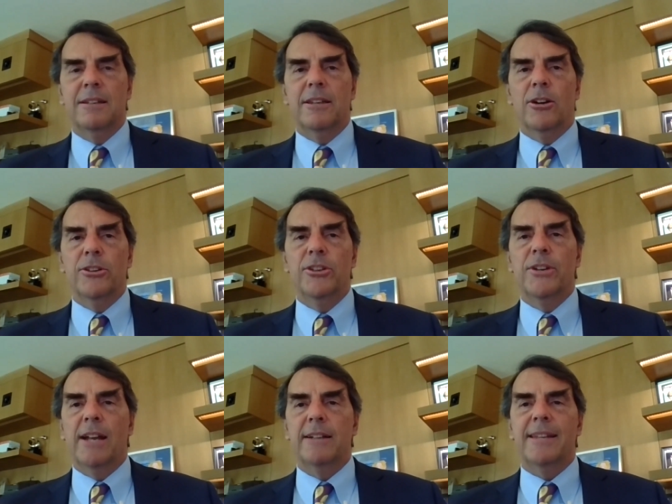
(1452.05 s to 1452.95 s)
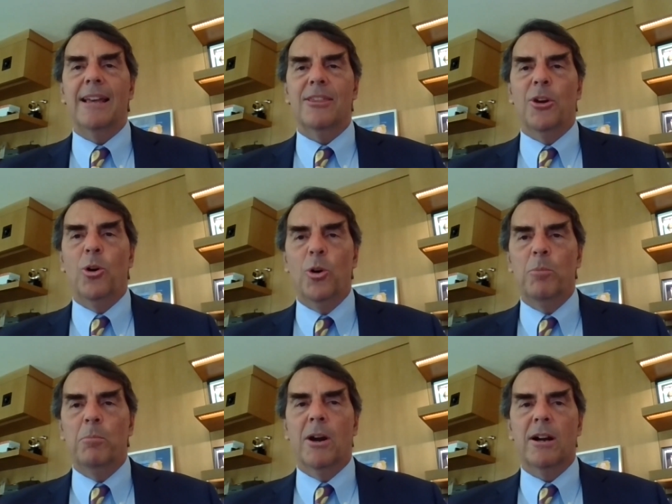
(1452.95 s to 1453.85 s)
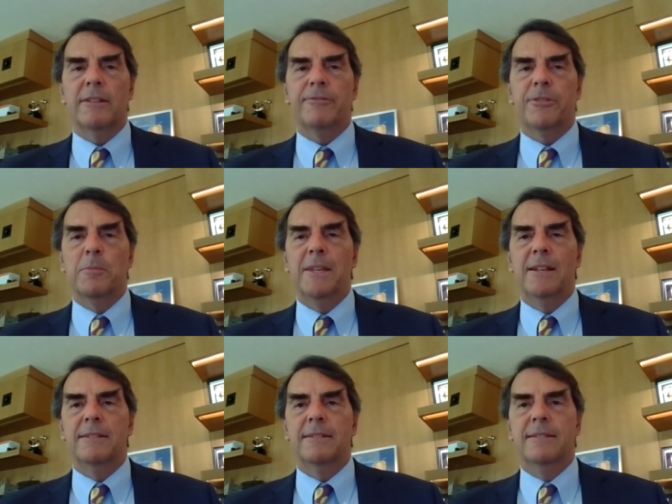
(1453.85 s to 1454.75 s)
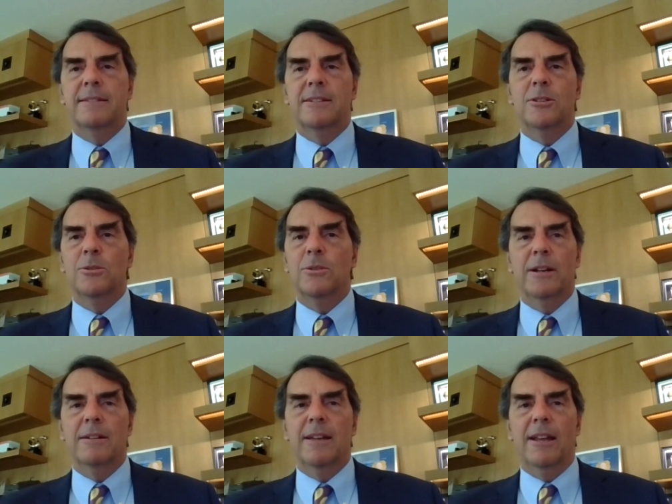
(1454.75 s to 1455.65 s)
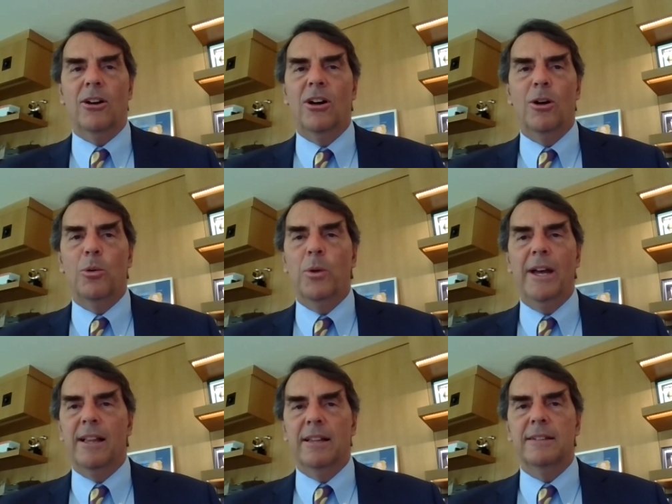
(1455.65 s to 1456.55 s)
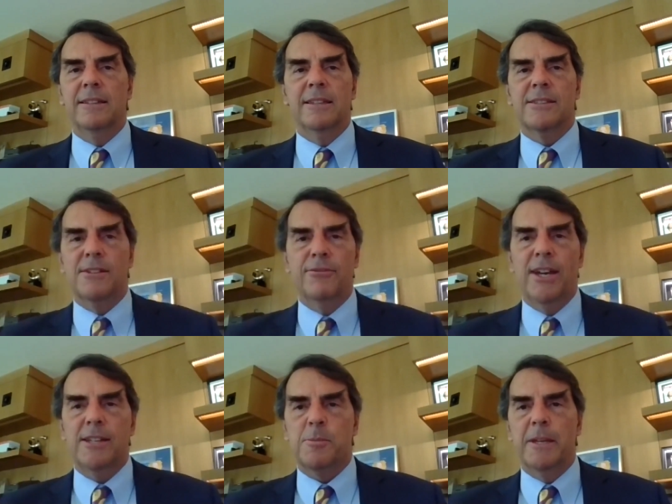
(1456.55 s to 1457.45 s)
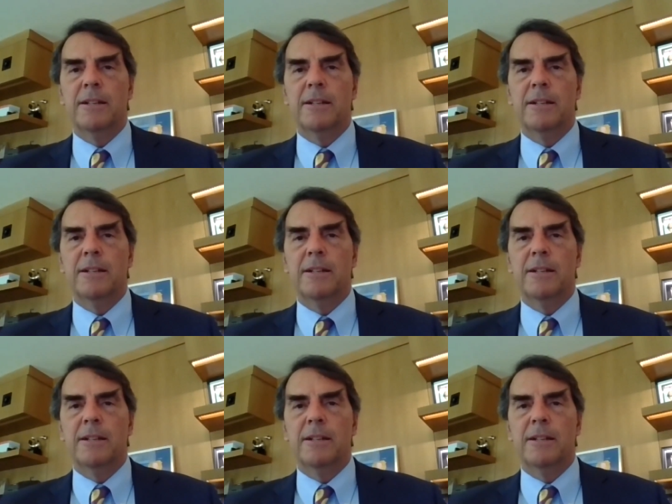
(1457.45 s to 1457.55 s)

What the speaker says: you got to take the whole market for me to do at all well in this investment.